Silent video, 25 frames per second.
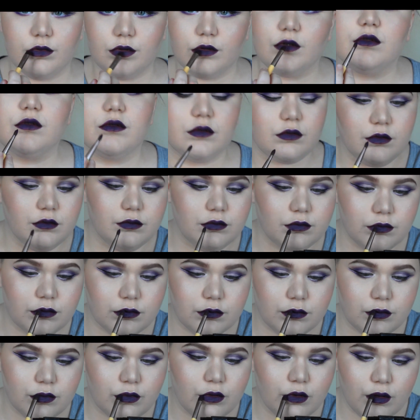biatch
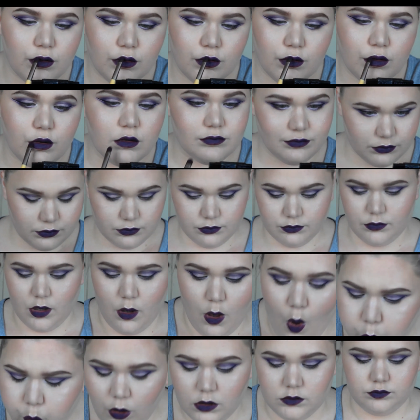I am, I had to
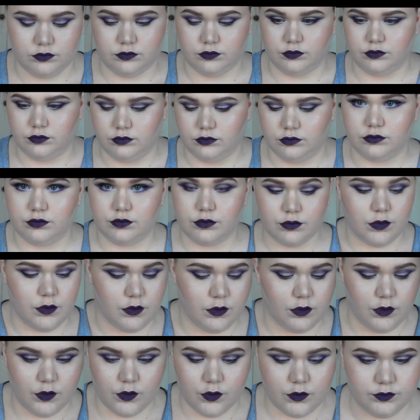do this.
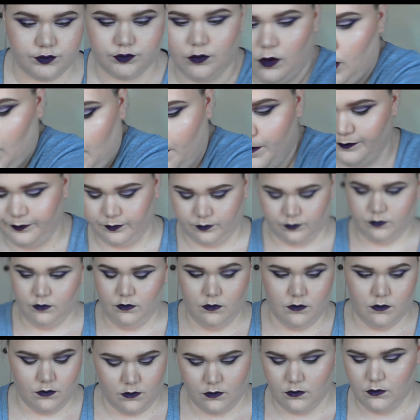And also that's what I did
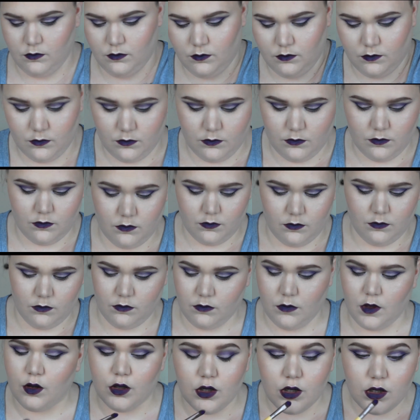in my
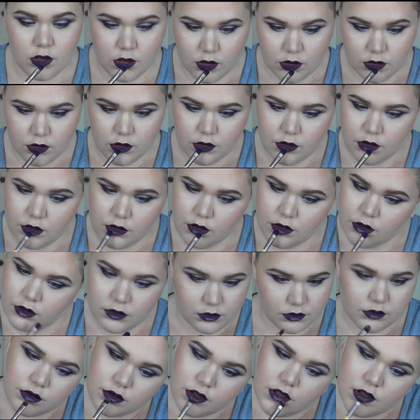
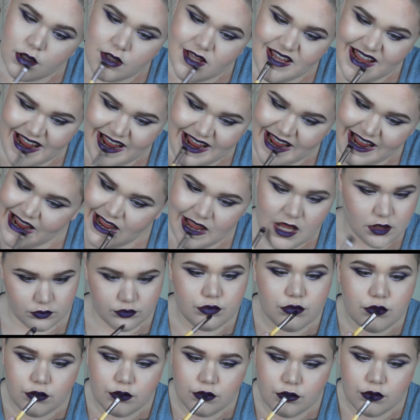photo on Instagram.
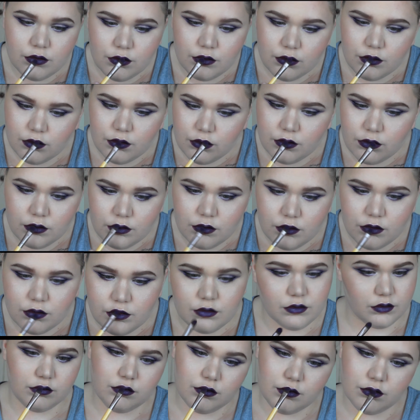I
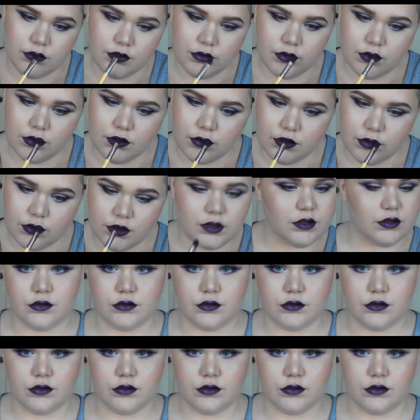hate having uneven